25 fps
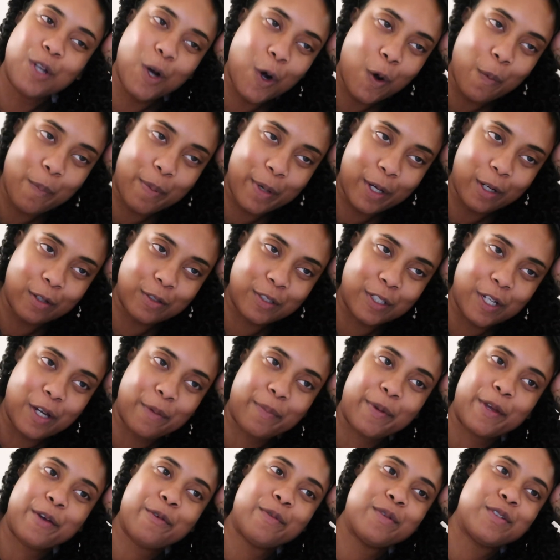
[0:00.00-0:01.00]
build up.
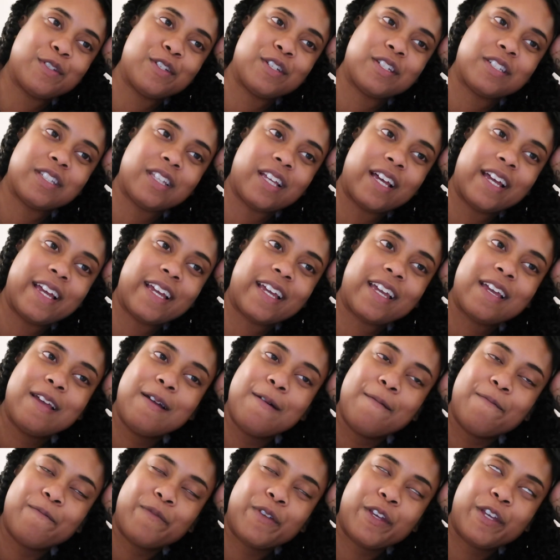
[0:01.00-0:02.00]
It was just like
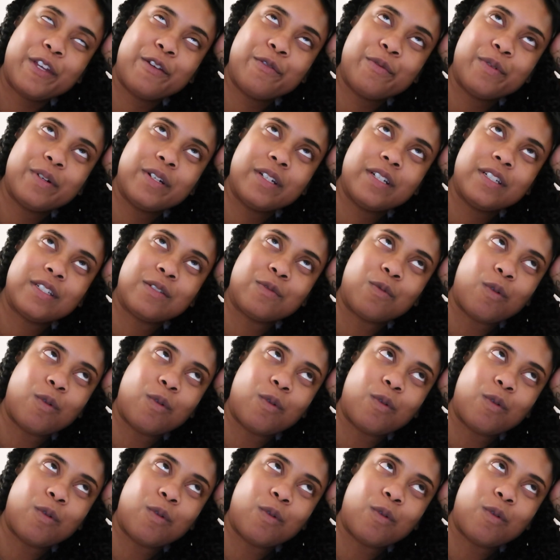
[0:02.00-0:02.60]
he was